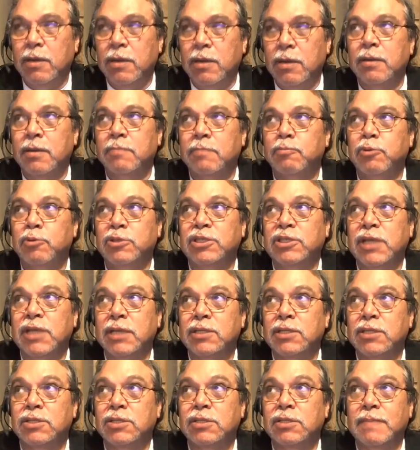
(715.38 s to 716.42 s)
We are
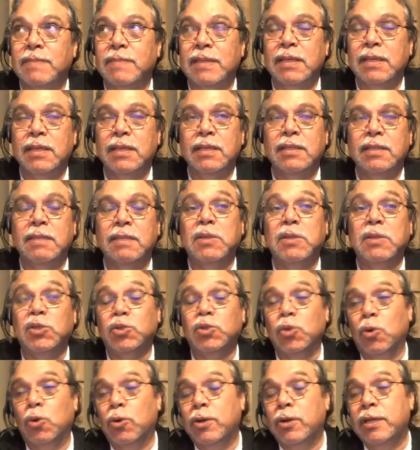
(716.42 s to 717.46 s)
projected to
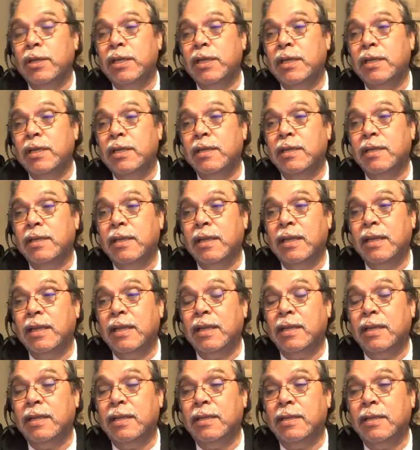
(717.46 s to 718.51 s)
be the
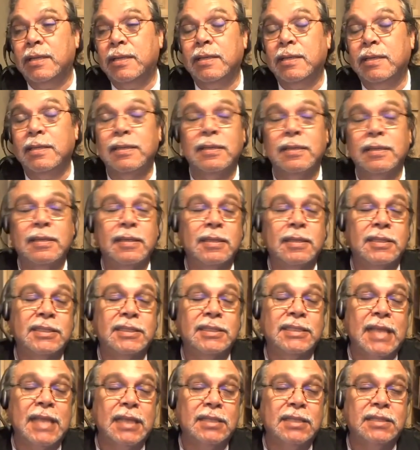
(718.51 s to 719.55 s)
majority in
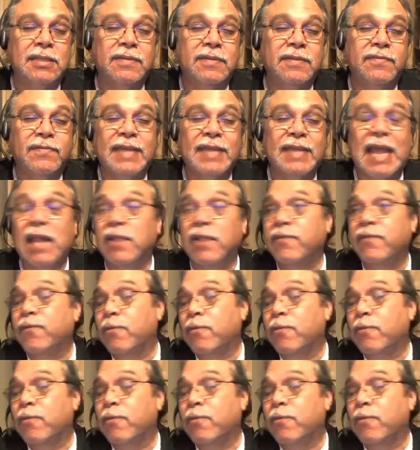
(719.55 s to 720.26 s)
the states of